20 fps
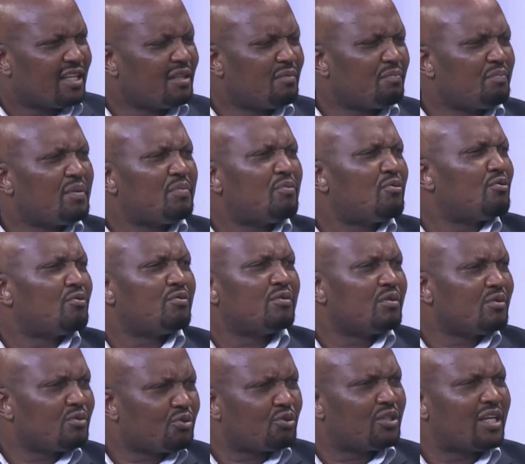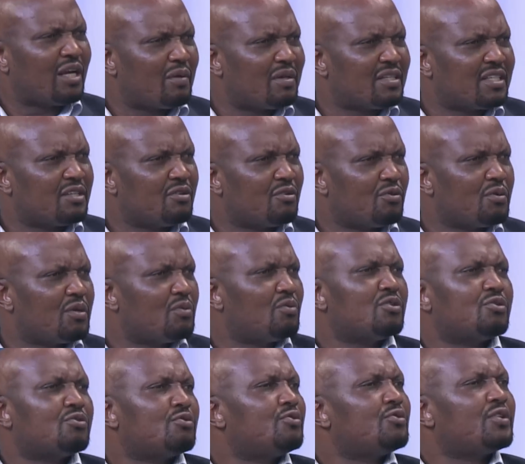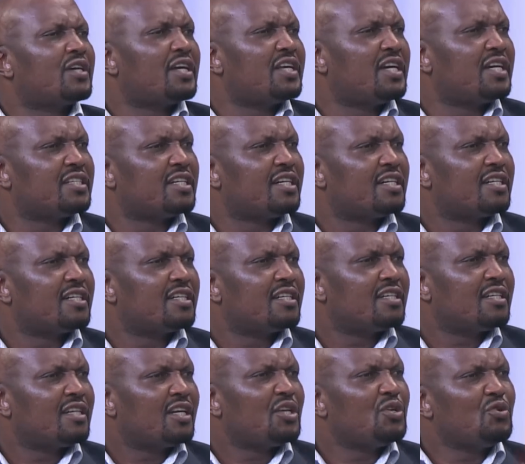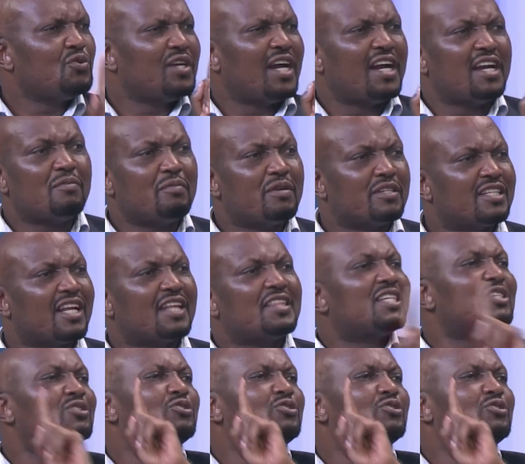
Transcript: People stood up and said, no, we want Uhuru Kenyatta. Unanimously. And there's